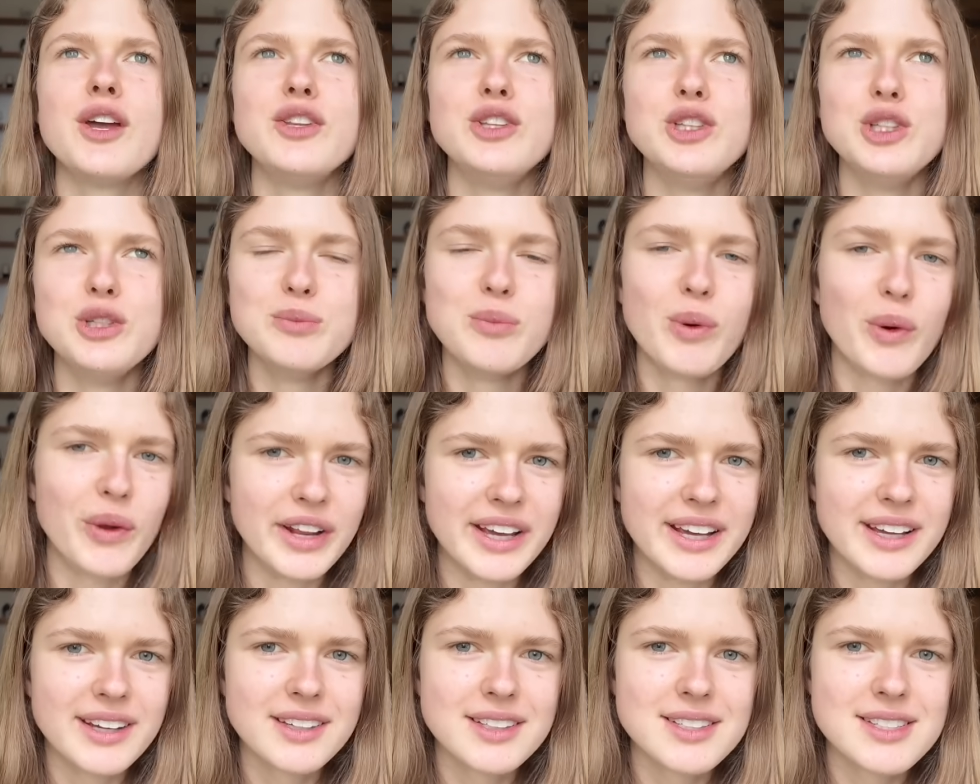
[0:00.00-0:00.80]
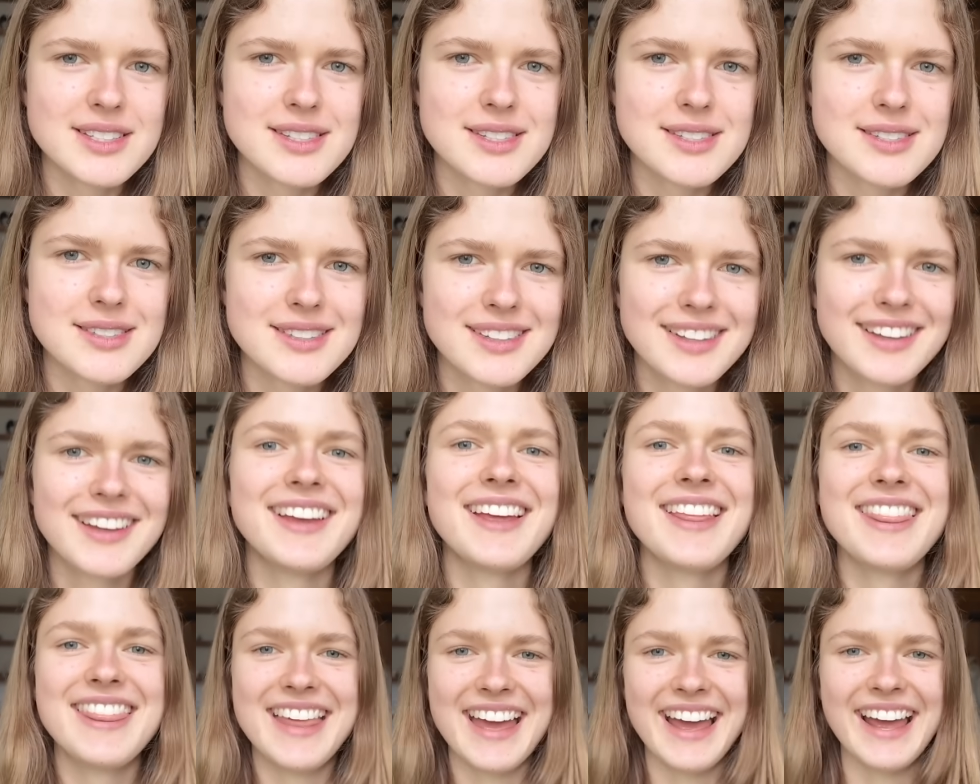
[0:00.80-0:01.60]
mnemonics,
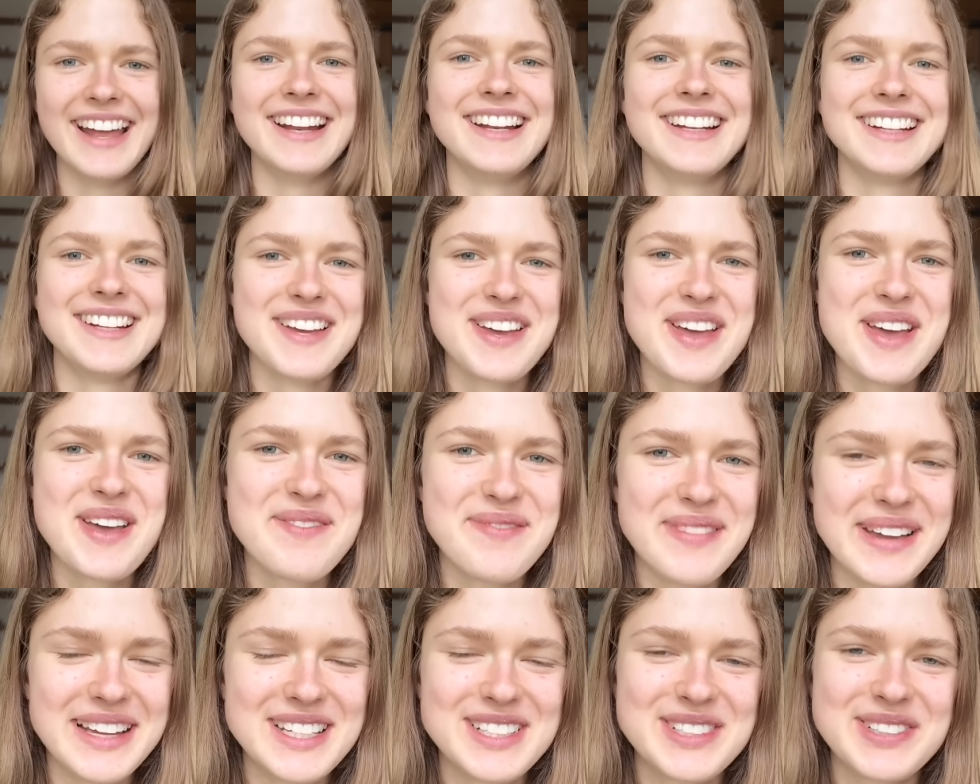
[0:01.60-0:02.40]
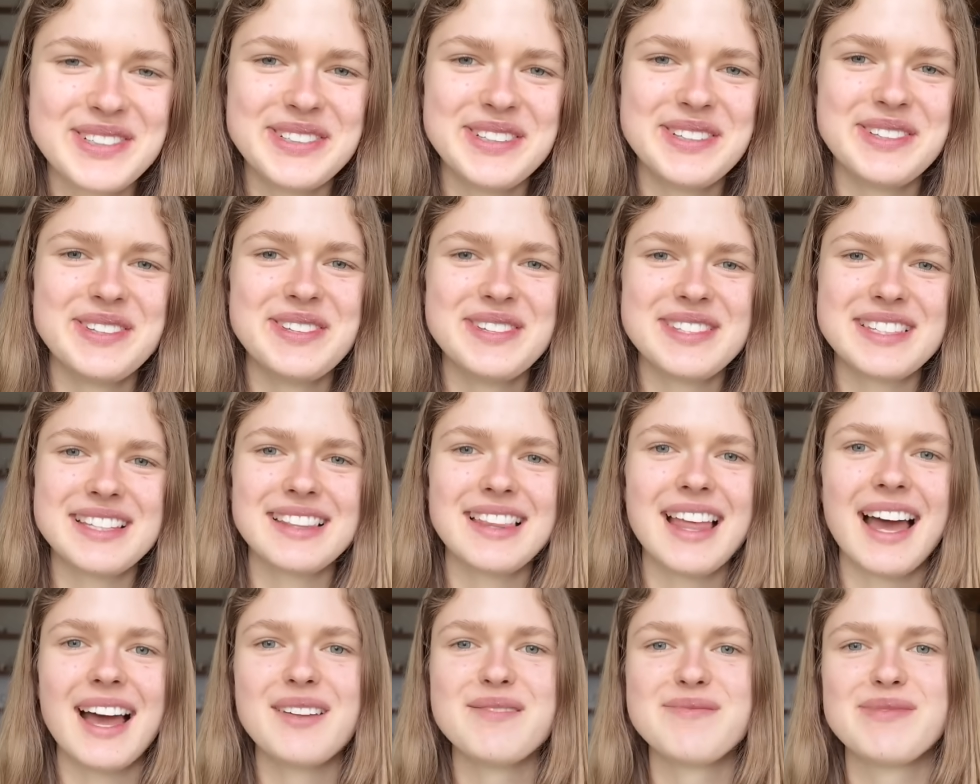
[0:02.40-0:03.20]
then make sure you're
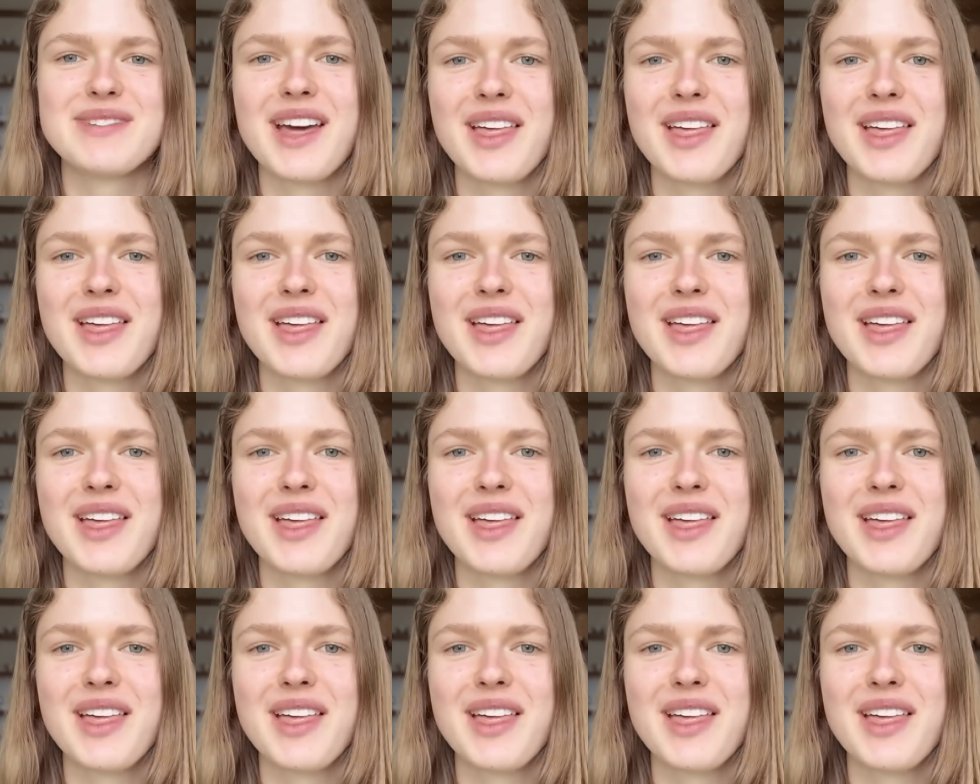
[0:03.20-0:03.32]
using that.